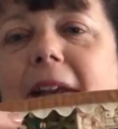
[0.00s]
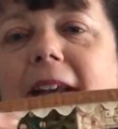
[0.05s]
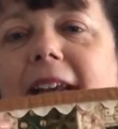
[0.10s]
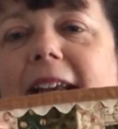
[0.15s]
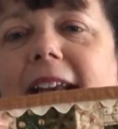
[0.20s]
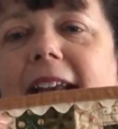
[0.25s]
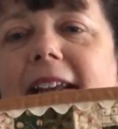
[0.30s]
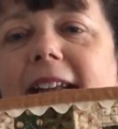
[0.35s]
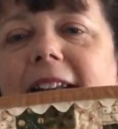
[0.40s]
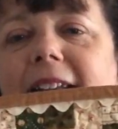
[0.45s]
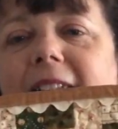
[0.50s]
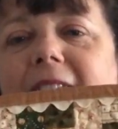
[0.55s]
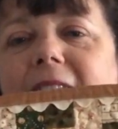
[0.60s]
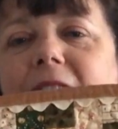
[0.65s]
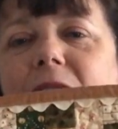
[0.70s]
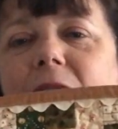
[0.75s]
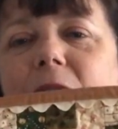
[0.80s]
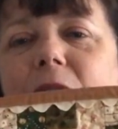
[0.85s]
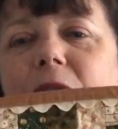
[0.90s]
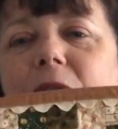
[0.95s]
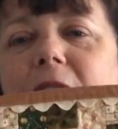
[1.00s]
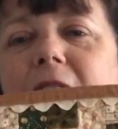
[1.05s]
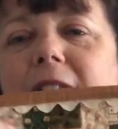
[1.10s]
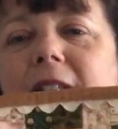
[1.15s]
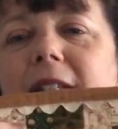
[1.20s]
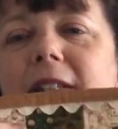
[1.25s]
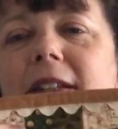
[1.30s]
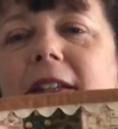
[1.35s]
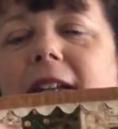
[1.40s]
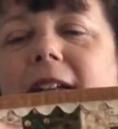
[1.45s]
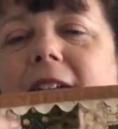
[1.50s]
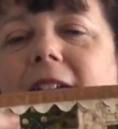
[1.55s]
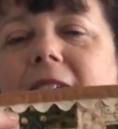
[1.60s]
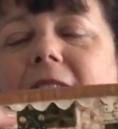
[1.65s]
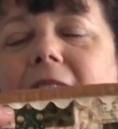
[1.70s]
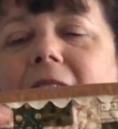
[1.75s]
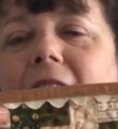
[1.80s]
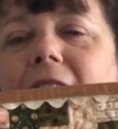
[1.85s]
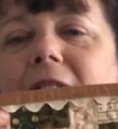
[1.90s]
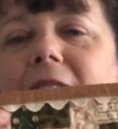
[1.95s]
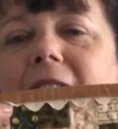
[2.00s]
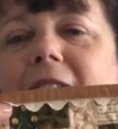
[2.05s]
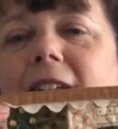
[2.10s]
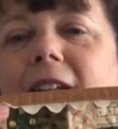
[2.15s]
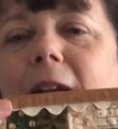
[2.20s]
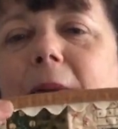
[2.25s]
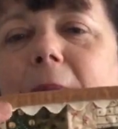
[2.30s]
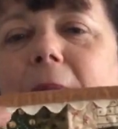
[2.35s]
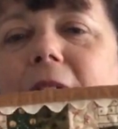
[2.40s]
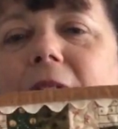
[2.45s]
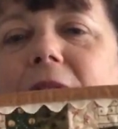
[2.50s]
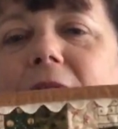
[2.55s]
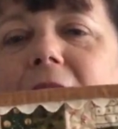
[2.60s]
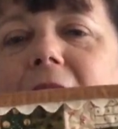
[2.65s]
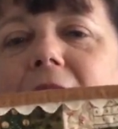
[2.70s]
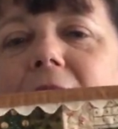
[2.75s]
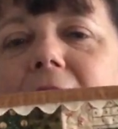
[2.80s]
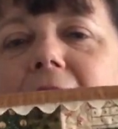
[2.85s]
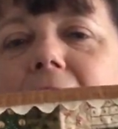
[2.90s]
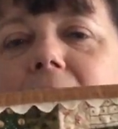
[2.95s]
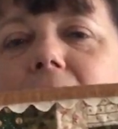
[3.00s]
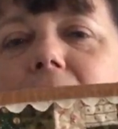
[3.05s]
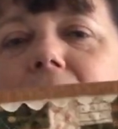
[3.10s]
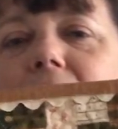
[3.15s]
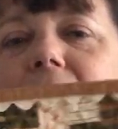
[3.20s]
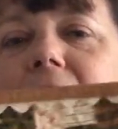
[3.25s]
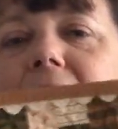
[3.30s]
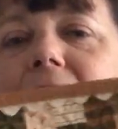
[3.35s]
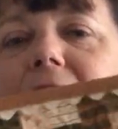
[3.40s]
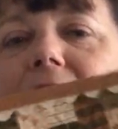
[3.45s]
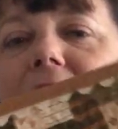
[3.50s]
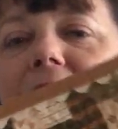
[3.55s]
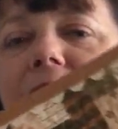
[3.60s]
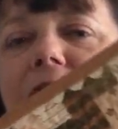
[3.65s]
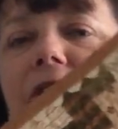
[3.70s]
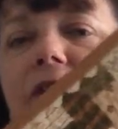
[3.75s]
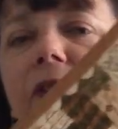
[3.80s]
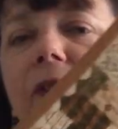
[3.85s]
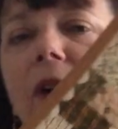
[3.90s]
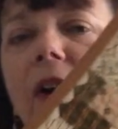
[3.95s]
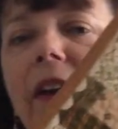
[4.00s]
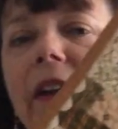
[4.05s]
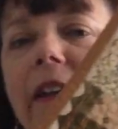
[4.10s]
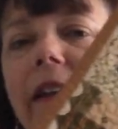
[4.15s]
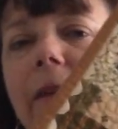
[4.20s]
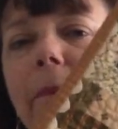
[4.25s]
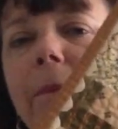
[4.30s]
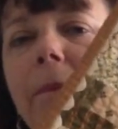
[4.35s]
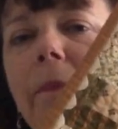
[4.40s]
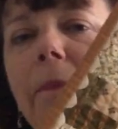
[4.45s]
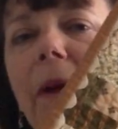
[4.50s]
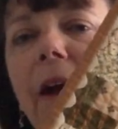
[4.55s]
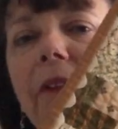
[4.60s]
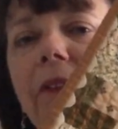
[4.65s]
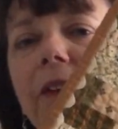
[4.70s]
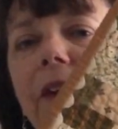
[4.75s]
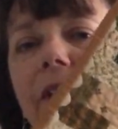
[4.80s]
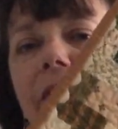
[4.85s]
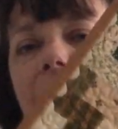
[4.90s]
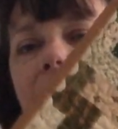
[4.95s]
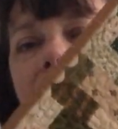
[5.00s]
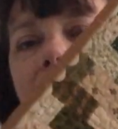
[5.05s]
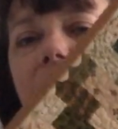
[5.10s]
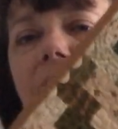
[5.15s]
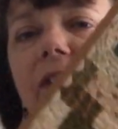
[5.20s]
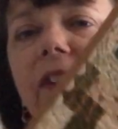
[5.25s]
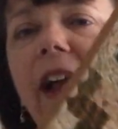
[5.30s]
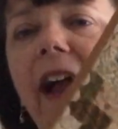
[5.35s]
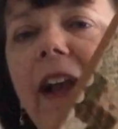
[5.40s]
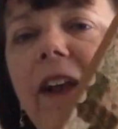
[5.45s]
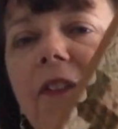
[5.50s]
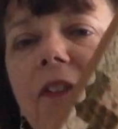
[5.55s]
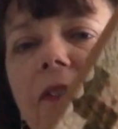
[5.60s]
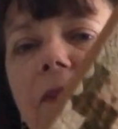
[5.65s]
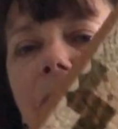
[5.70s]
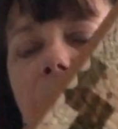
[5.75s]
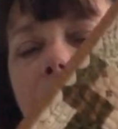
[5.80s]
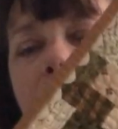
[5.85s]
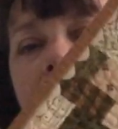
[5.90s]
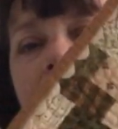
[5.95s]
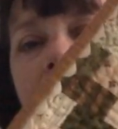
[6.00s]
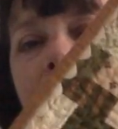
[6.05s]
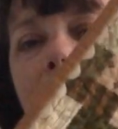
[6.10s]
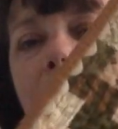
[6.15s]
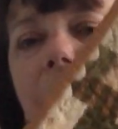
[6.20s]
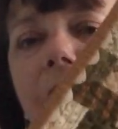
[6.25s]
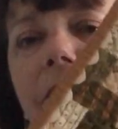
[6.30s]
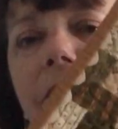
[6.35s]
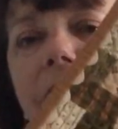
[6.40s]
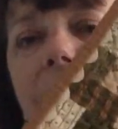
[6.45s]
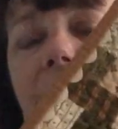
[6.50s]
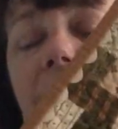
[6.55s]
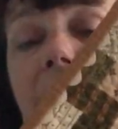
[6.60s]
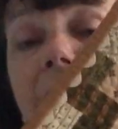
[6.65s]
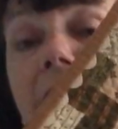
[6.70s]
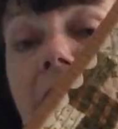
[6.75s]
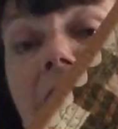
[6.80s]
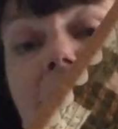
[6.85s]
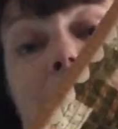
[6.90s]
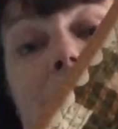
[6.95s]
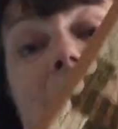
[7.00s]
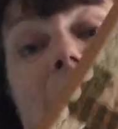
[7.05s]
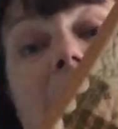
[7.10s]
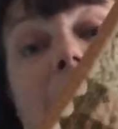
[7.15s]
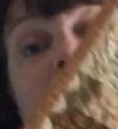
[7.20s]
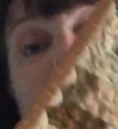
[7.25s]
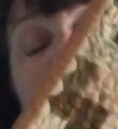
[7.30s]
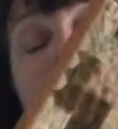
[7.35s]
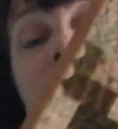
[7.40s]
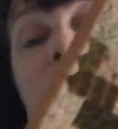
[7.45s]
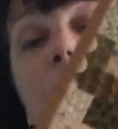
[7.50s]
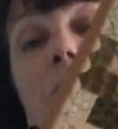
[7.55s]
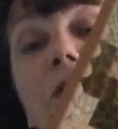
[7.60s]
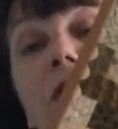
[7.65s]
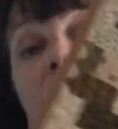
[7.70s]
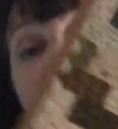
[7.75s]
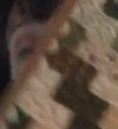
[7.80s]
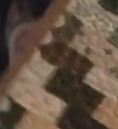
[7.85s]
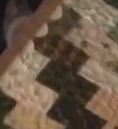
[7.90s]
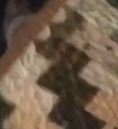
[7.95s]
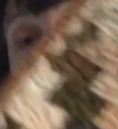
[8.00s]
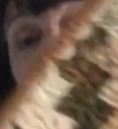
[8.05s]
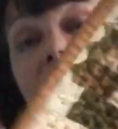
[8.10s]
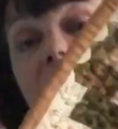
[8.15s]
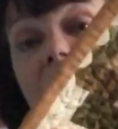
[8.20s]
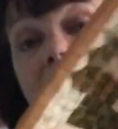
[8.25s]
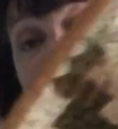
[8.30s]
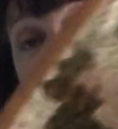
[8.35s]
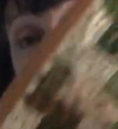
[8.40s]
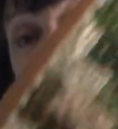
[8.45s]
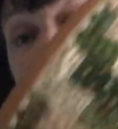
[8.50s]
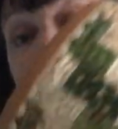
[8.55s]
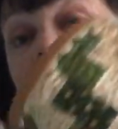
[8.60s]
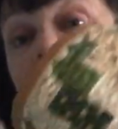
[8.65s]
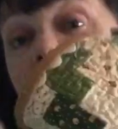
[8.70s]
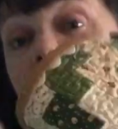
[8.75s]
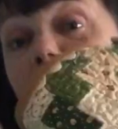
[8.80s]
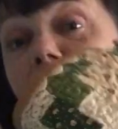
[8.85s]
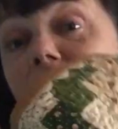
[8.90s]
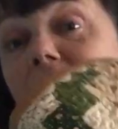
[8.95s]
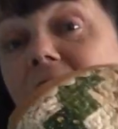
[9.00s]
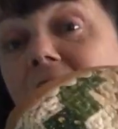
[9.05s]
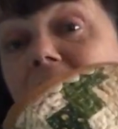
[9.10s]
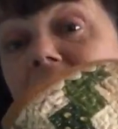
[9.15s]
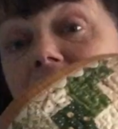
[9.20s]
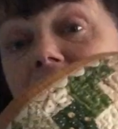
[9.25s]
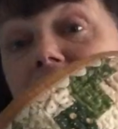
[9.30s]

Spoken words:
yeah, is always, I really like putting rick-rack on things, and it's just got a little button and it just hangs by the button. And it probably would work well just as a pot holder.